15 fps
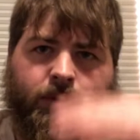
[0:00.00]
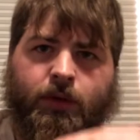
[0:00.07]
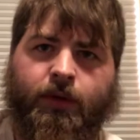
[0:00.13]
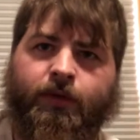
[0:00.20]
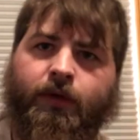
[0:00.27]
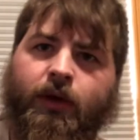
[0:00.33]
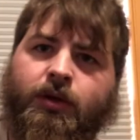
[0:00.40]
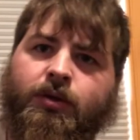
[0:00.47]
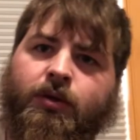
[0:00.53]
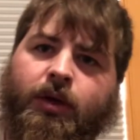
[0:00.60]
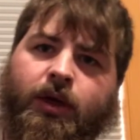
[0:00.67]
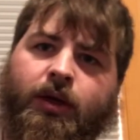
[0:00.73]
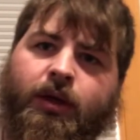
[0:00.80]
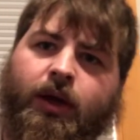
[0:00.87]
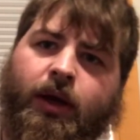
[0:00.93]
fluctuating
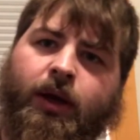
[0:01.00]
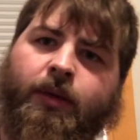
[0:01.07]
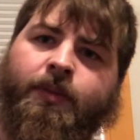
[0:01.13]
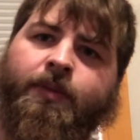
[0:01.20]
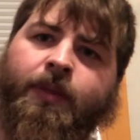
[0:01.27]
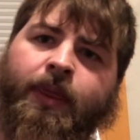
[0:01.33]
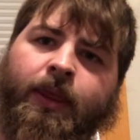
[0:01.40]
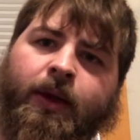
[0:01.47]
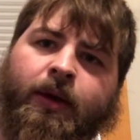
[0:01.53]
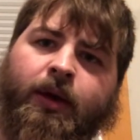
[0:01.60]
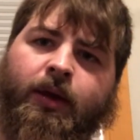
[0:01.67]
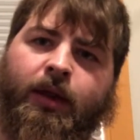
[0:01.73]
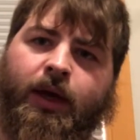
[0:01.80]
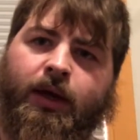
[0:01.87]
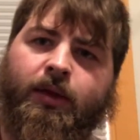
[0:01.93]
in there,
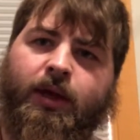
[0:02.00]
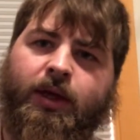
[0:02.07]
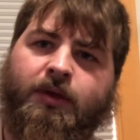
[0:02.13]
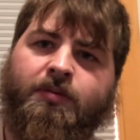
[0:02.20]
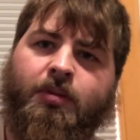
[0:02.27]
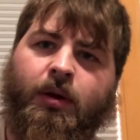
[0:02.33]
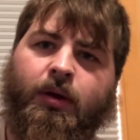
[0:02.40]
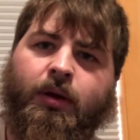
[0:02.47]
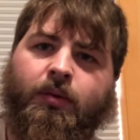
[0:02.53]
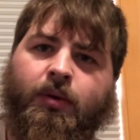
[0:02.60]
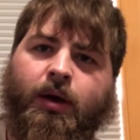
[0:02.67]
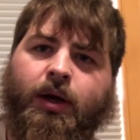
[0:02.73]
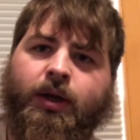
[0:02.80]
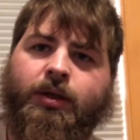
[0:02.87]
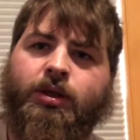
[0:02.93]
and that's probably
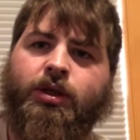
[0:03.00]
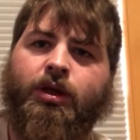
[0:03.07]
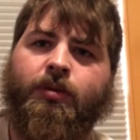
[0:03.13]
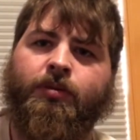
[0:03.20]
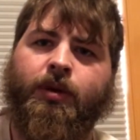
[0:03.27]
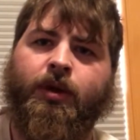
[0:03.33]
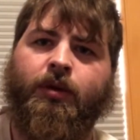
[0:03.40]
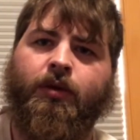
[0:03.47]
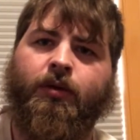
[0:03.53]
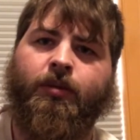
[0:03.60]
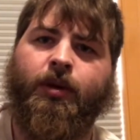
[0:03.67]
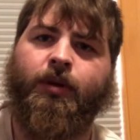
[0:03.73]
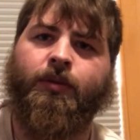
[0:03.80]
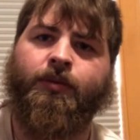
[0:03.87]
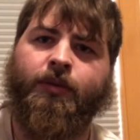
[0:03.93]
why it's jumping a little
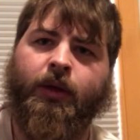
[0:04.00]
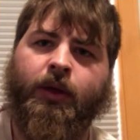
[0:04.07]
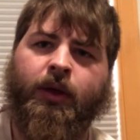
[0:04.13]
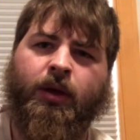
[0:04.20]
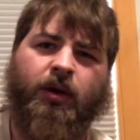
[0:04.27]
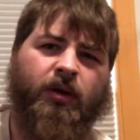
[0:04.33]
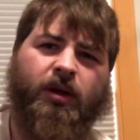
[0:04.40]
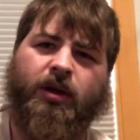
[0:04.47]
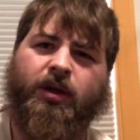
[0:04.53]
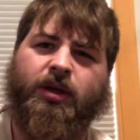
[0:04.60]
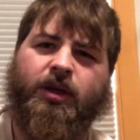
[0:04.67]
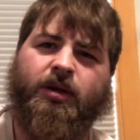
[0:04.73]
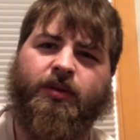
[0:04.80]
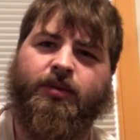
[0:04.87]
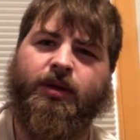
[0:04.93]
bit, or it
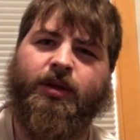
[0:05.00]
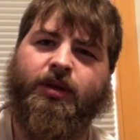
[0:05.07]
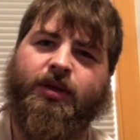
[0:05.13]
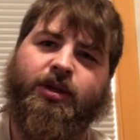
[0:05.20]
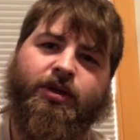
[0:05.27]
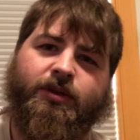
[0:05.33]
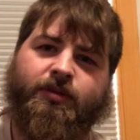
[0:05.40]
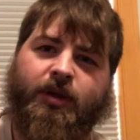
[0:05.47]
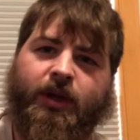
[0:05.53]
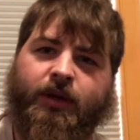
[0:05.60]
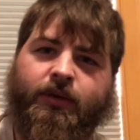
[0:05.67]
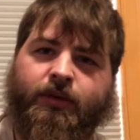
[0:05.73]
could be just me.